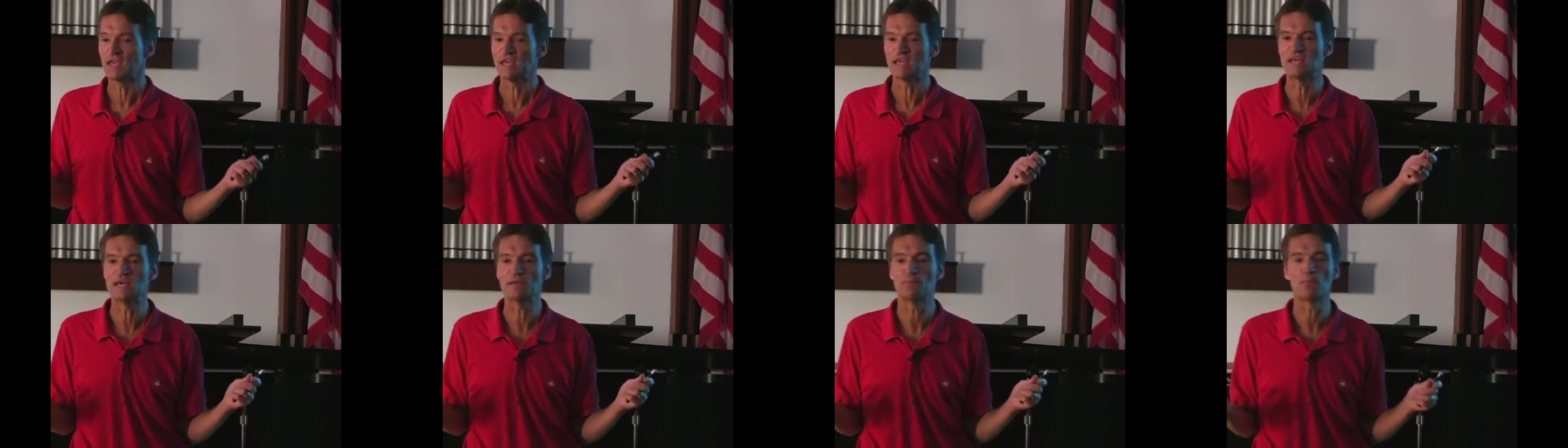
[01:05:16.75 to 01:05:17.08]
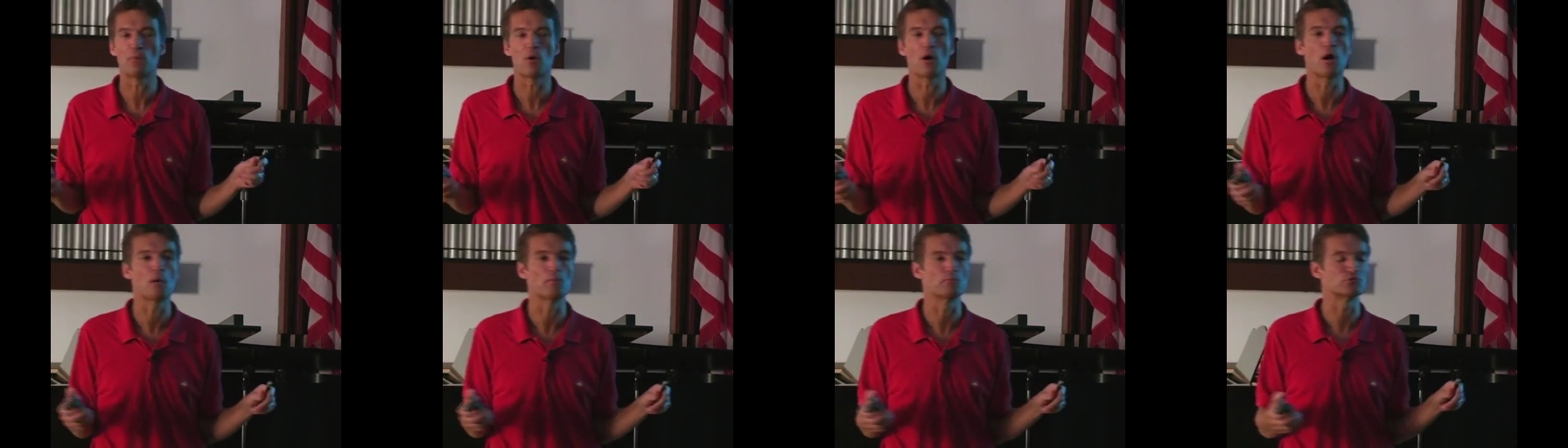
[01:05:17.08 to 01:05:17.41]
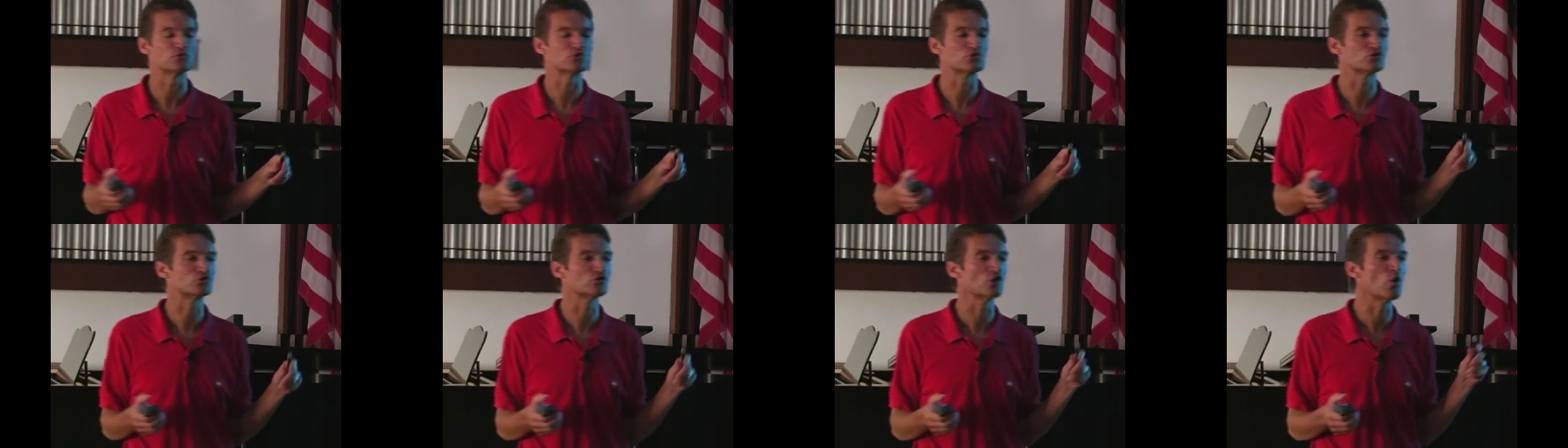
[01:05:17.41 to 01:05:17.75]
It pumps
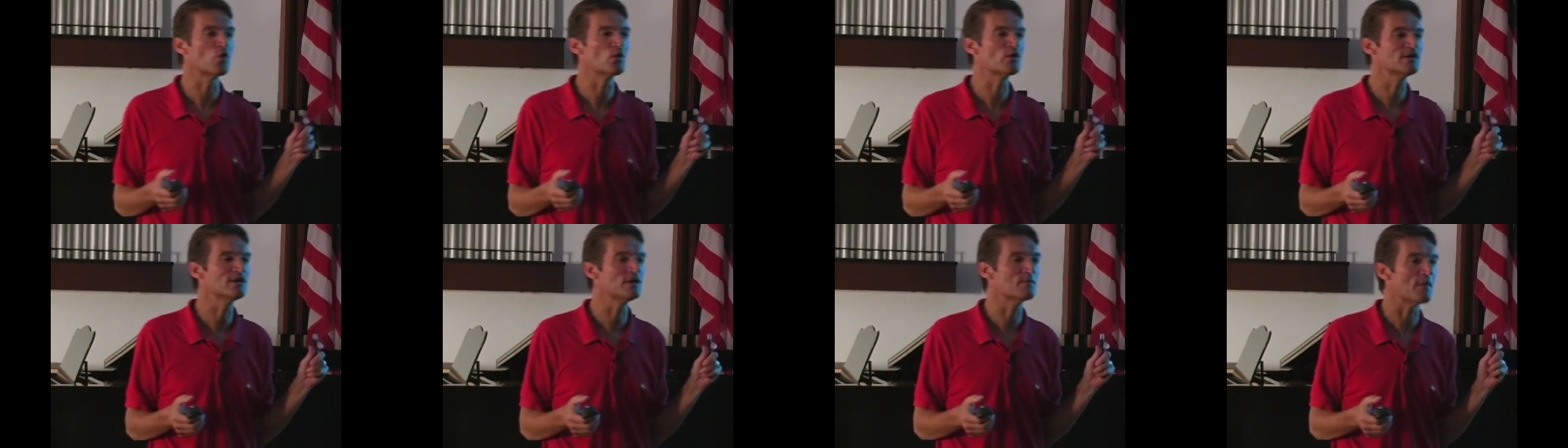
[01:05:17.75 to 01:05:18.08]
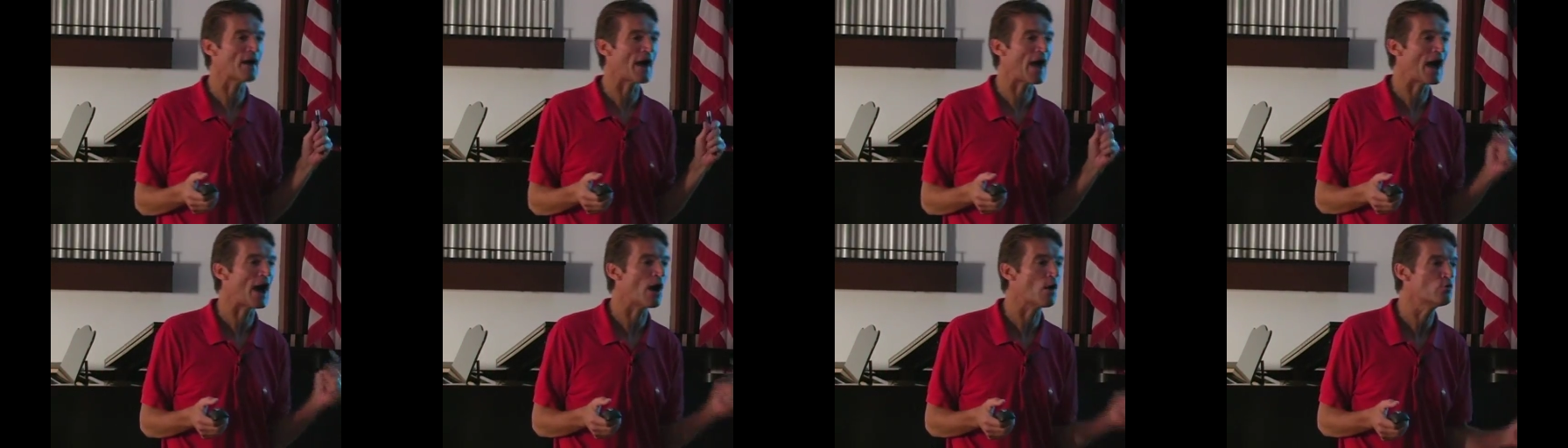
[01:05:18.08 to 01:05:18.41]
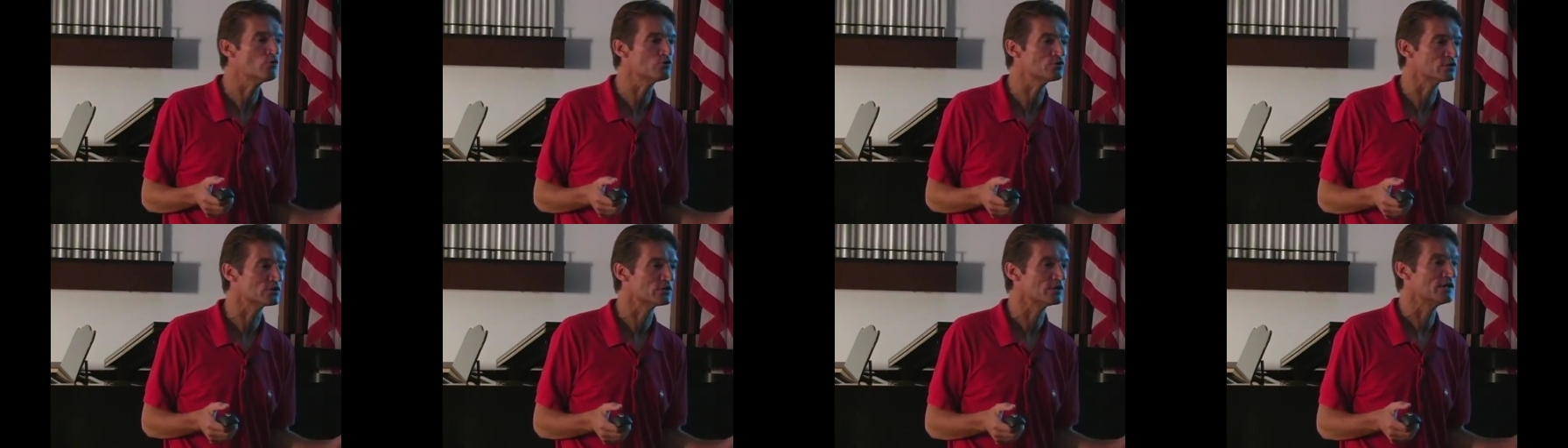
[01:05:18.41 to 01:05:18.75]
sodium
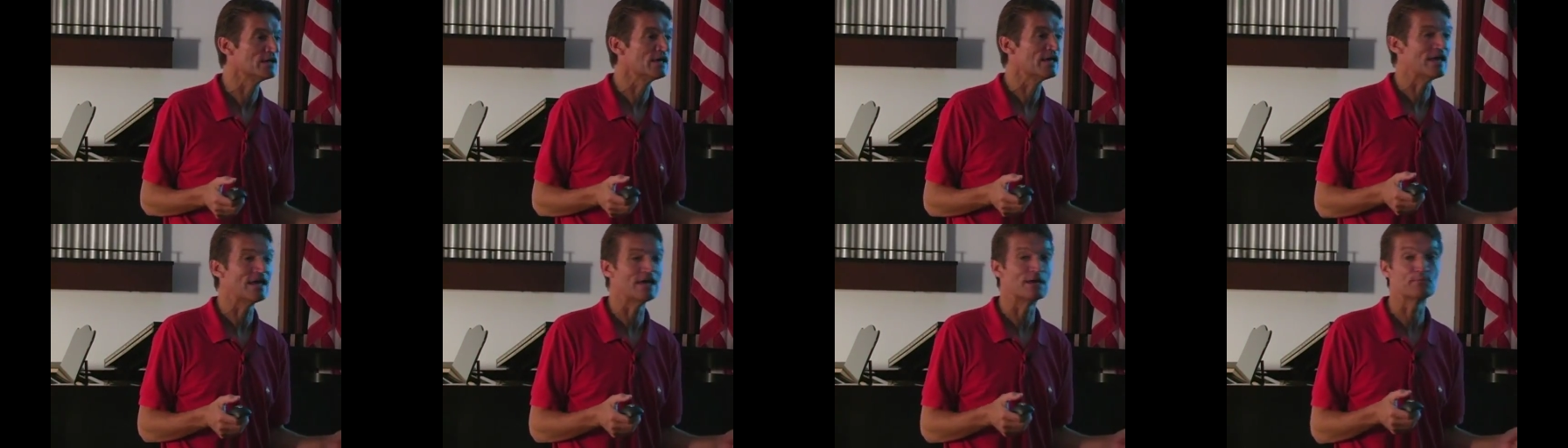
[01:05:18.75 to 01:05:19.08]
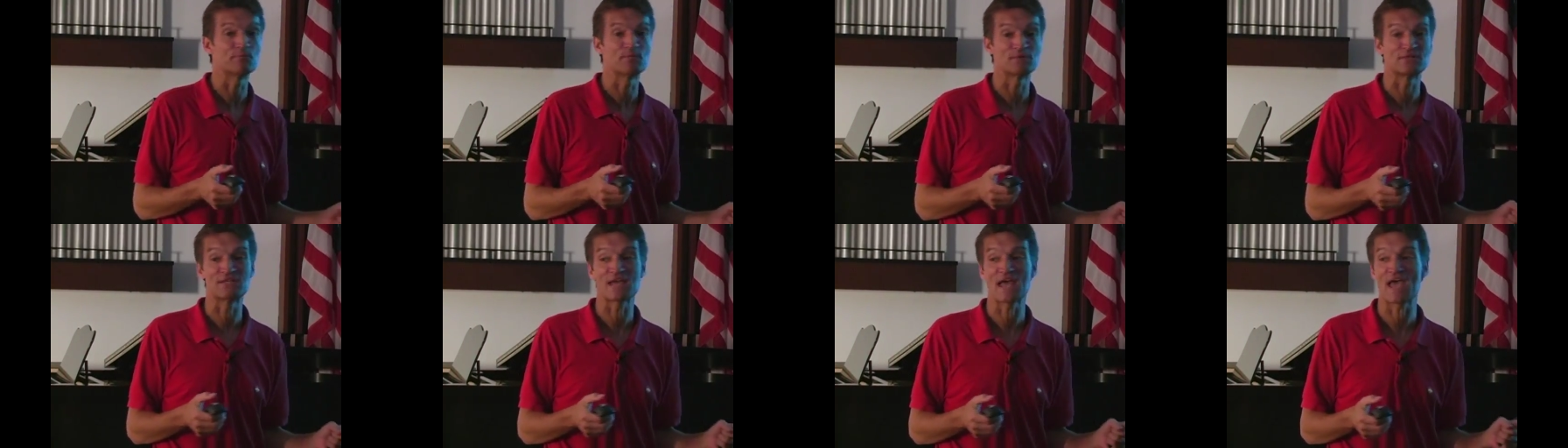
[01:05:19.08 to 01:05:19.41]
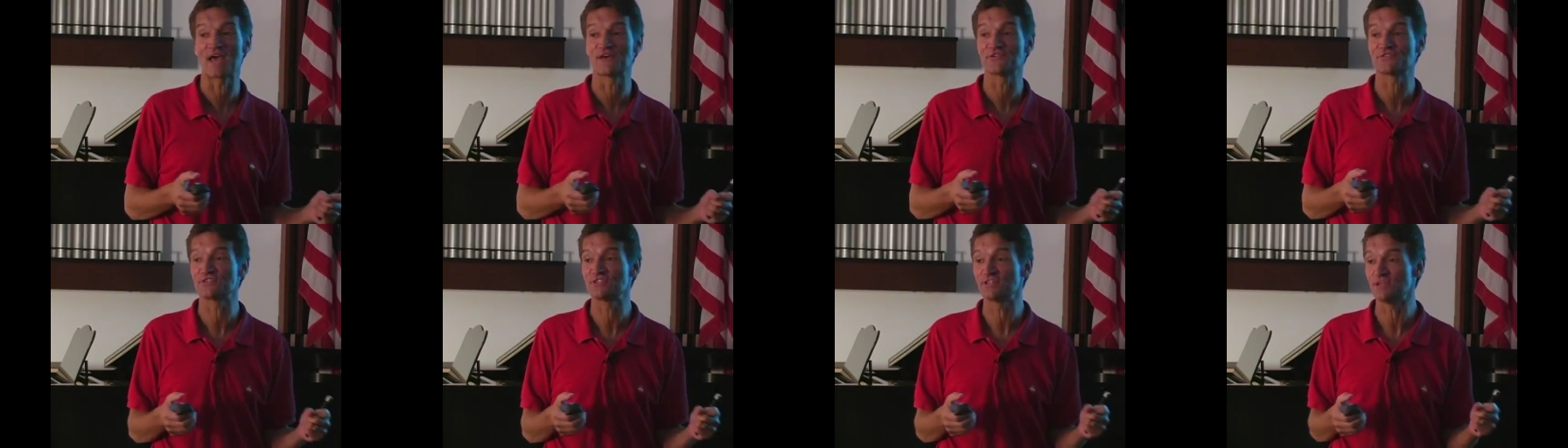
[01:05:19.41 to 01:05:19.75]
out and
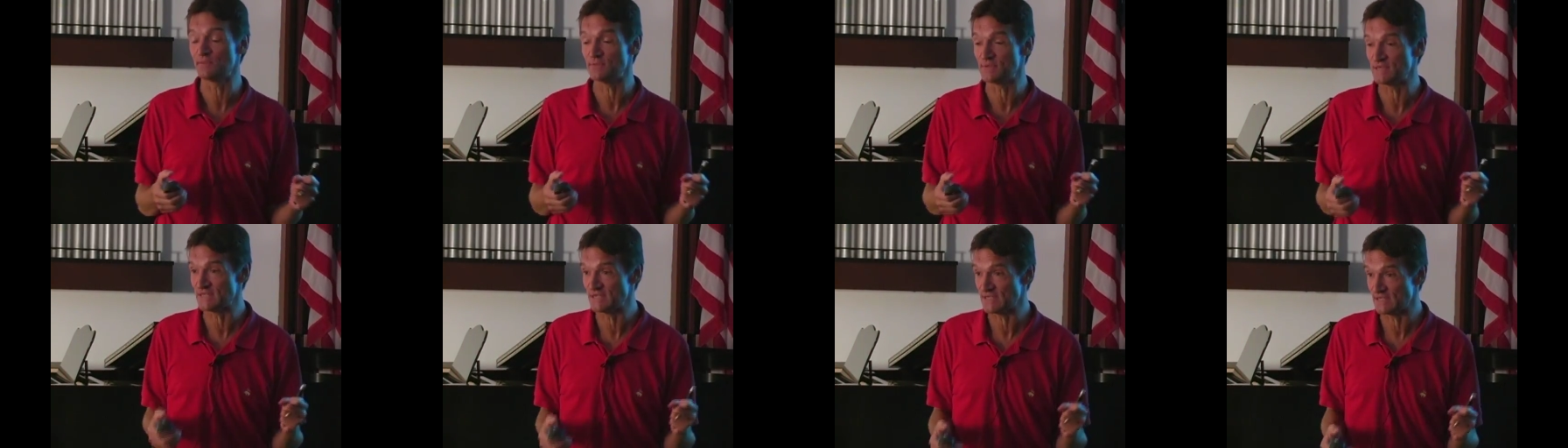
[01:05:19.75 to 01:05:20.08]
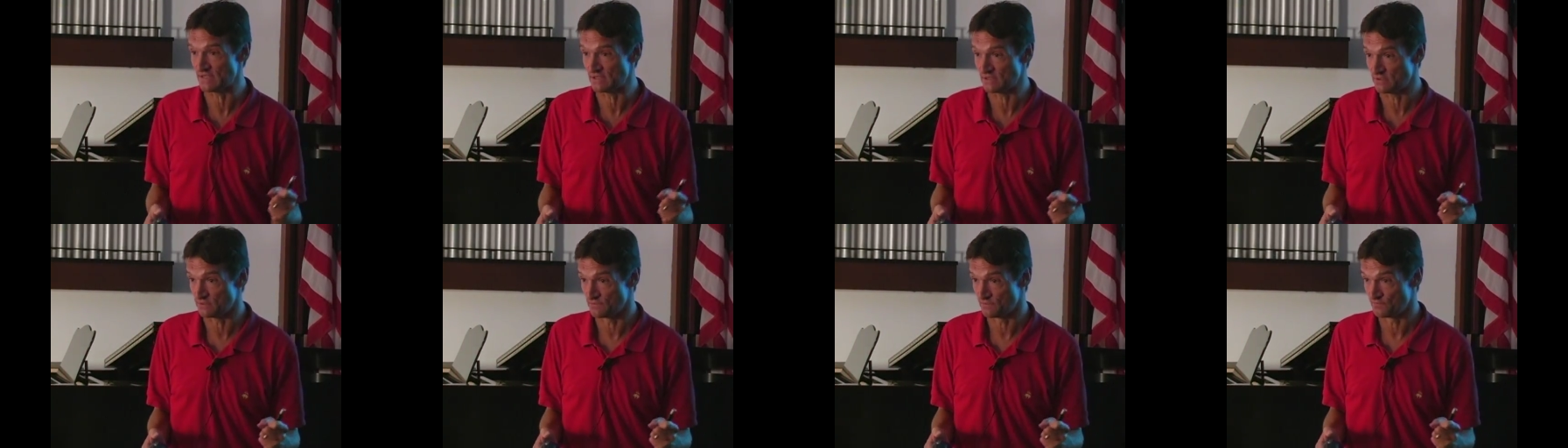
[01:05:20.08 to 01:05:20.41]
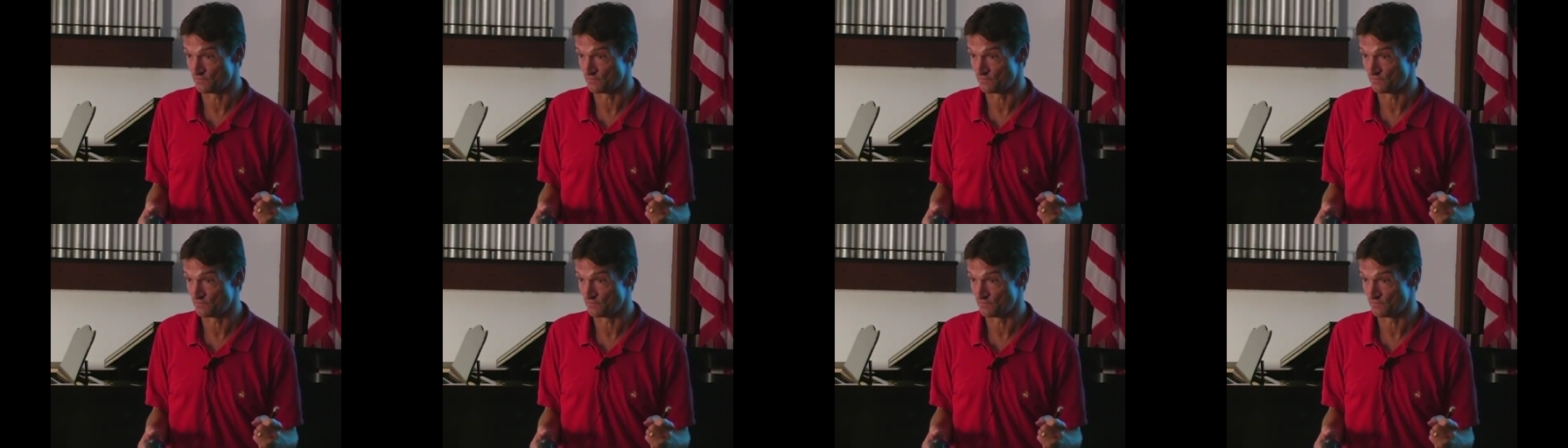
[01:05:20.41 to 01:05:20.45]
potassium in.